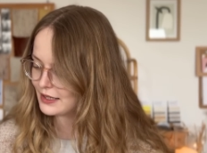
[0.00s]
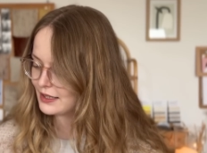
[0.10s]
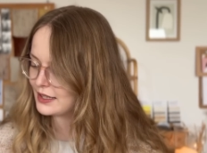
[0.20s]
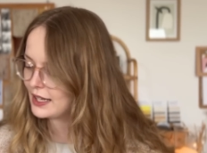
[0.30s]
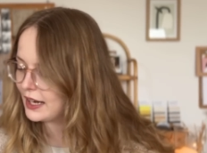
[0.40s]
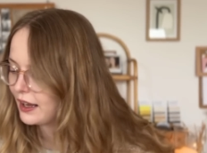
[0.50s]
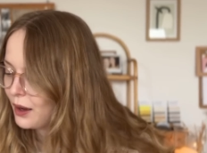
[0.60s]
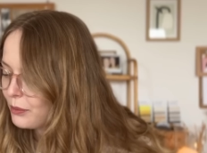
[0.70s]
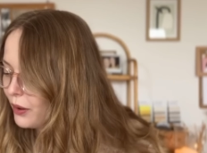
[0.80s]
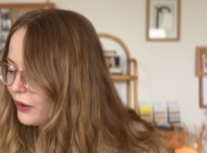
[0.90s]
knitting
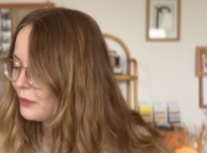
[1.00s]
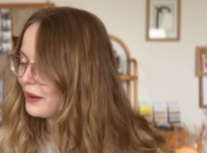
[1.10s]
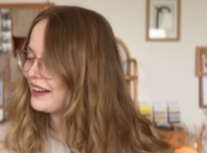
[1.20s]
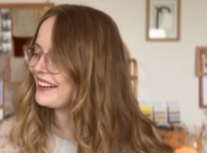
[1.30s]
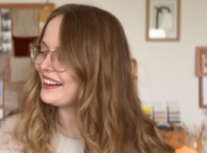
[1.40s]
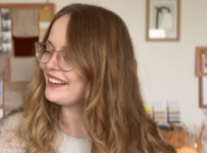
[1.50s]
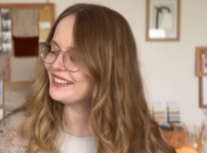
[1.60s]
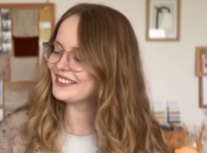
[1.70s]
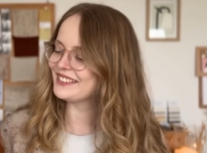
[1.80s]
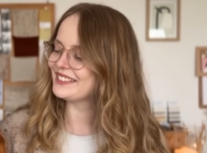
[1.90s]
up all my
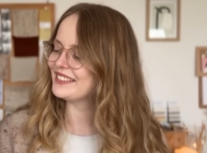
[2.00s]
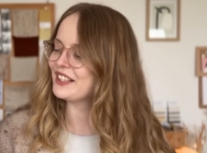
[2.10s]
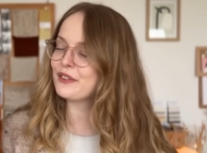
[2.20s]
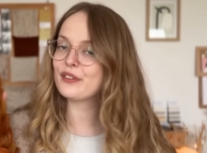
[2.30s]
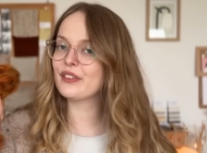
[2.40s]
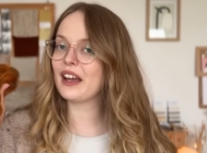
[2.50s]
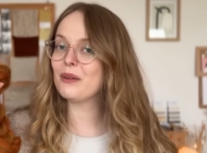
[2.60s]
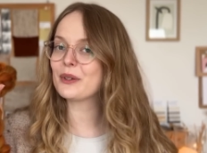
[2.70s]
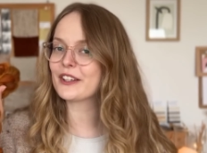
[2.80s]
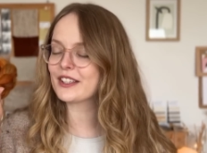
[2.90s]

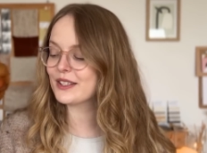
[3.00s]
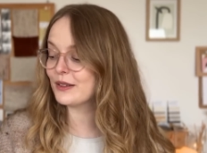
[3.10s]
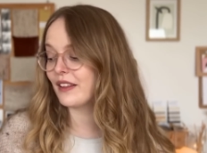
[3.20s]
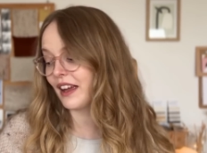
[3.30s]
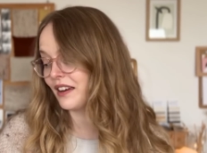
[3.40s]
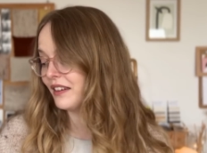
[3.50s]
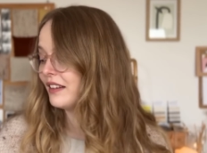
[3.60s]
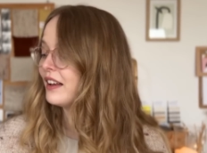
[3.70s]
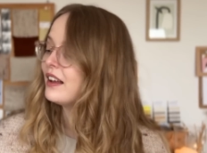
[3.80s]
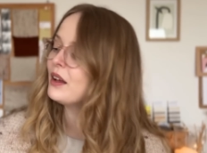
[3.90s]
fiber to then
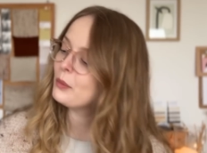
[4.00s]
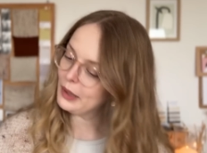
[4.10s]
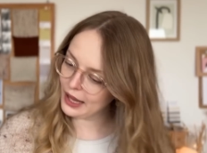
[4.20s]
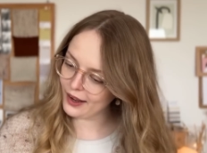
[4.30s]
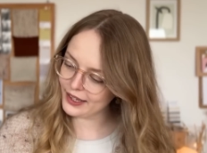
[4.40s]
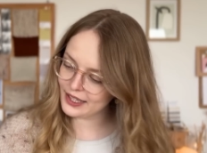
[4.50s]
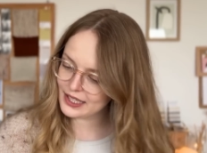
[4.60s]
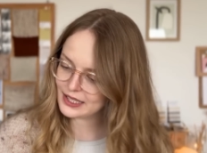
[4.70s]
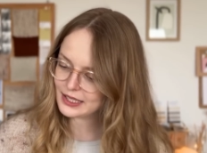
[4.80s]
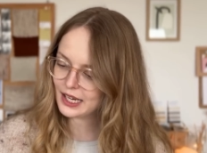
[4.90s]
ply
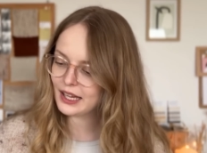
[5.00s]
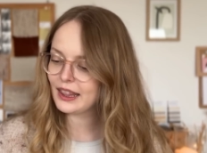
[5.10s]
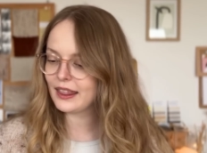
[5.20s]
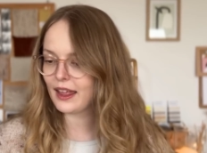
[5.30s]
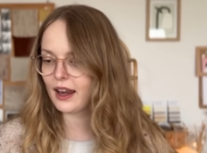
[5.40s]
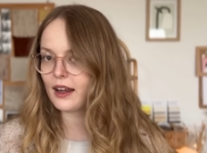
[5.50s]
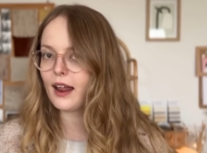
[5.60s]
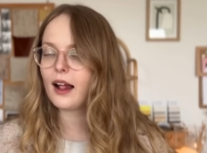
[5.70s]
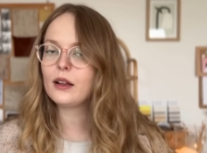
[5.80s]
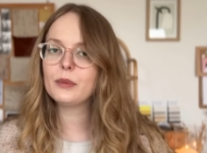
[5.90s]
it, and then
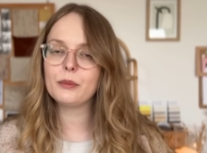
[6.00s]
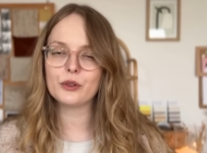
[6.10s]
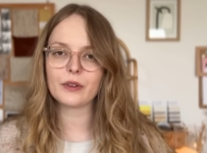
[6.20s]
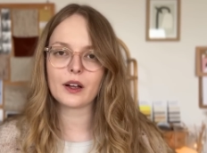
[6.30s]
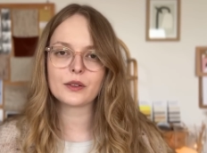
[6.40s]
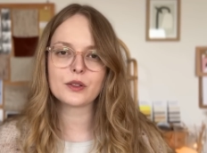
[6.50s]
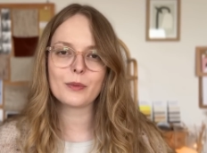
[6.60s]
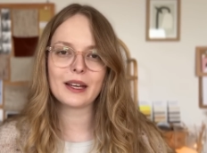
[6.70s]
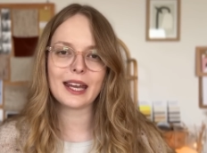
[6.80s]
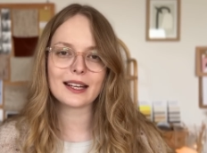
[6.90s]
I'll be moving on to
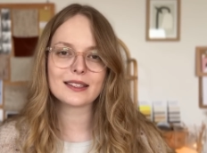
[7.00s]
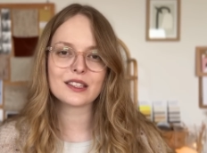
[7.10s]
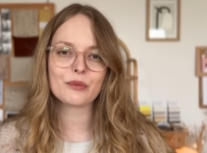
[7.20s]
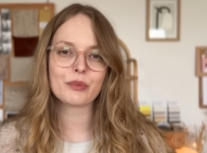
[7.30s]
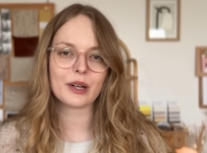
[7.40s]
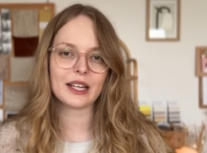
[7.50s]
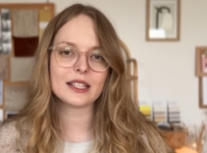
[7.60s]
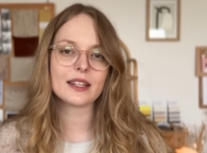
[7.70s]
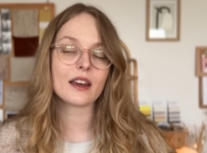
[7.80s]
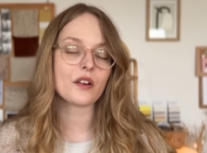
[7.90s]
my next braid
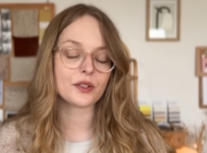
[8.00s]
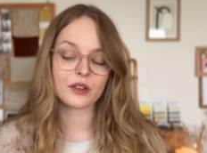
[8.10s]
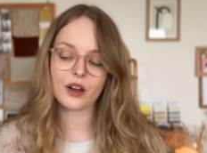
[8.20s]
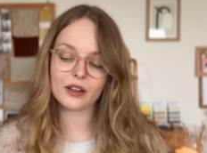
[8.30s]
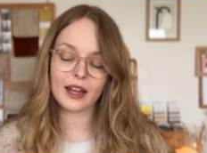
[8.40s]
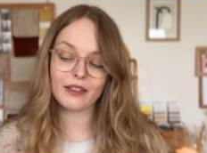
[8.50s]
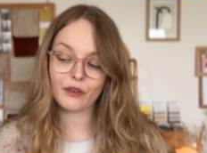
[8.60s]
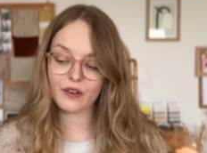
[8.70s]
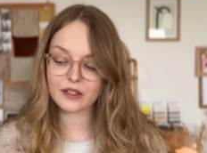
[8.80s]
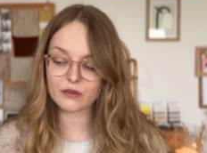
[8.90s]
that I also got at the
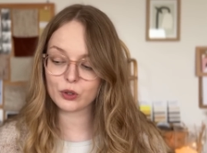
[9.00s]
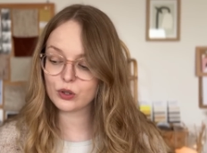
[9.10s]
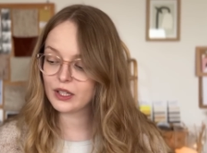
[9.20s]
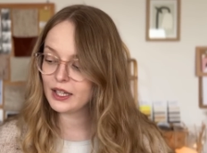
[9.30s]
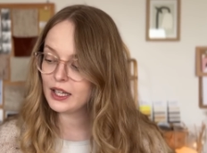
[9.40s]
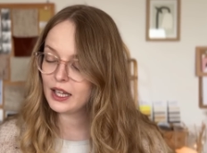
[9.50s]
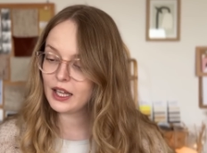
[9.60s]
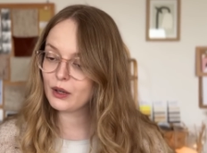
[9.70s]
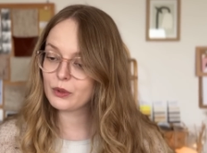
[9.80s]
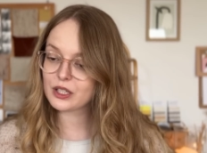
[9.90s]
festival,
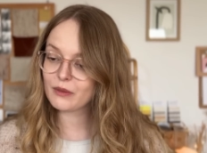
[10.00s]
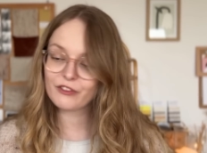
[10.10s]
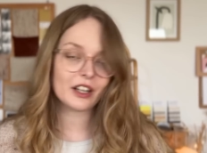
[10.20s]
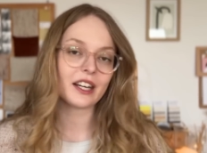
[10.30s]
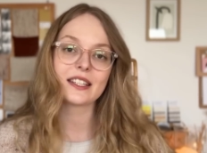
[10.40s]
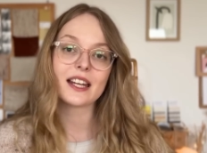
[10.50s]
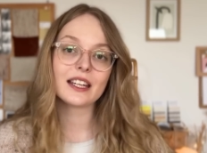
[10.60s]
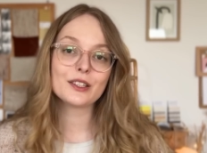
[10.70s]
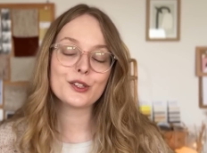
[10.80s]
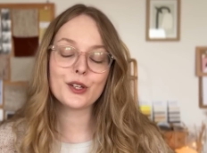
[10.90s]
which I'm very
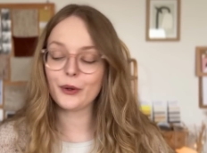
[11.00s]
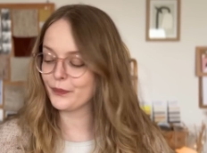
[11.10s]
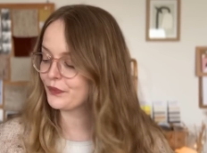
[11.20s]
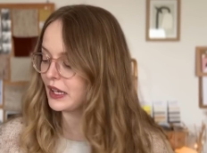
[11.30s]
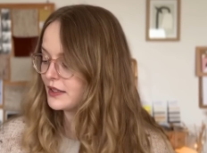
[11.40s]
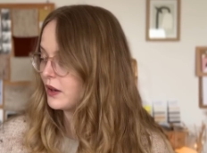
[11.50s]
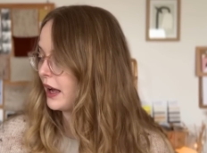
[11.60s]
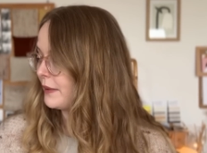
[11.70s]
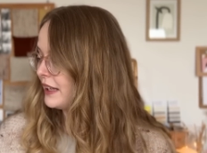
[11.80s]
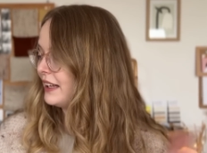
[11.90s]
excited to do. And so yeah,
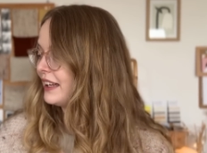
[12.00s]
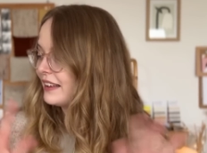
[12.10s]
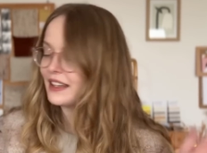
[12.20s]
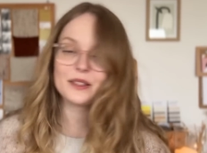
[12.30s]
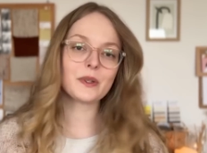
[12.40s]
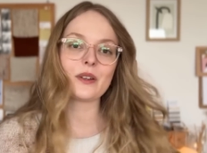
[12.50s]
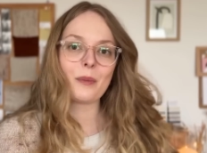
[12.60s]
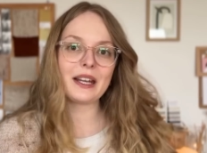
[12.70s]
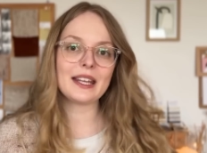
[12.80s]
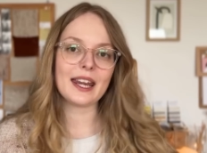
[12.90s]
this was all
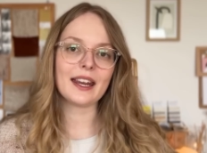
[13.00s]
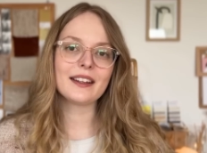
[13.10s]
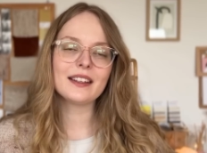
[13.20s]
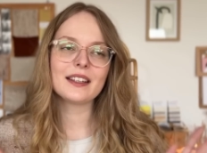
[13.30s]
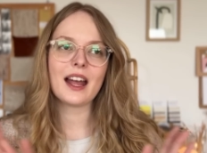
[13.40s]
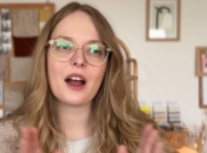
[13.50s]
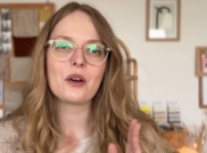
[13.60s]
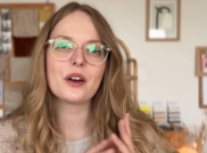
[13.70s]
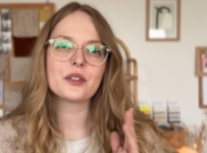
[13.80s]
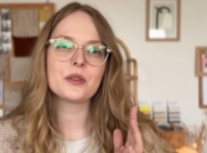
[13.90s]
my knitting. Now
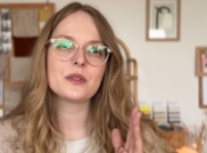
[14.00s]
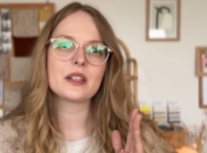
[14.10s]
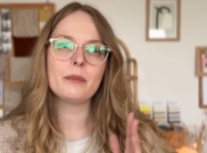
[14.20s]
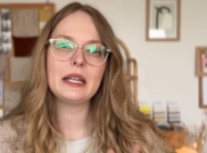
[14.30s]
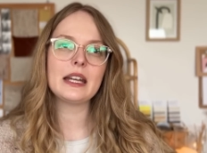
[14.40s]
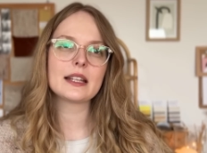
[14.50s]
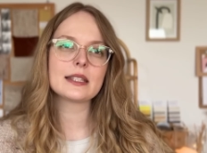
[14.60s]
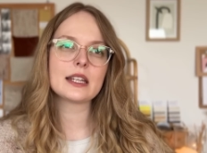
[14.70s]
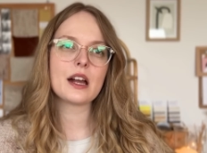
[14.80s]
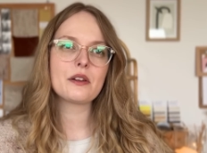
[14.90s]
onto some media
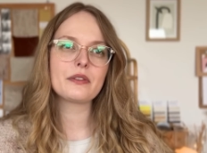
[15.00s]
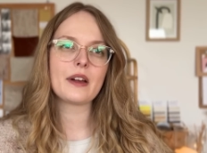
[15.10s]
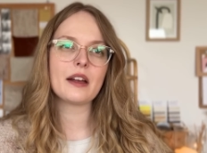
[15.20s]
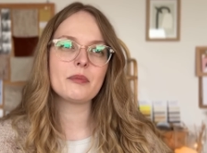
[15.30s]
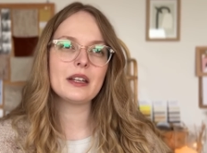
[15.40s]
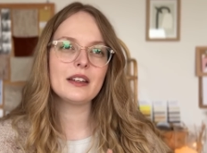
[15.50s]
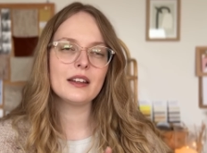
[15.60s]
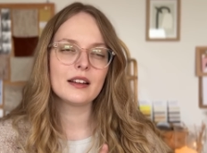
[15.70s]
stuff. I've been,